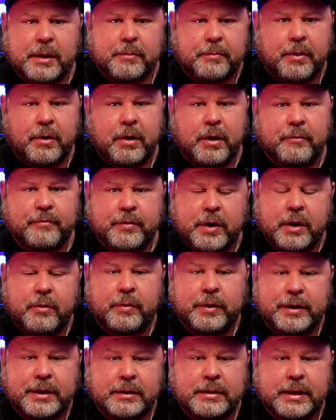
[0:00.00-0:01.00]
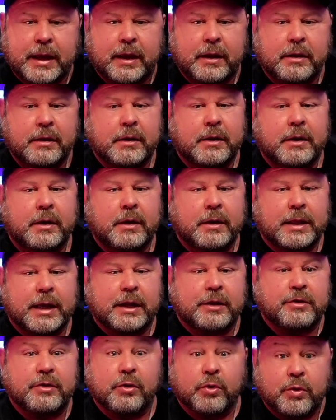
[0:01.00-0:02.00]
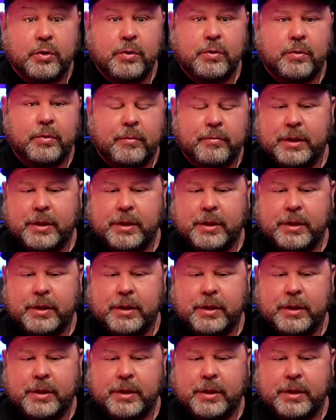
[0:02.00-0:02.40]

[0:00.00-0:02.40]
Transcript: that part. I forgot we did that. That's so cool.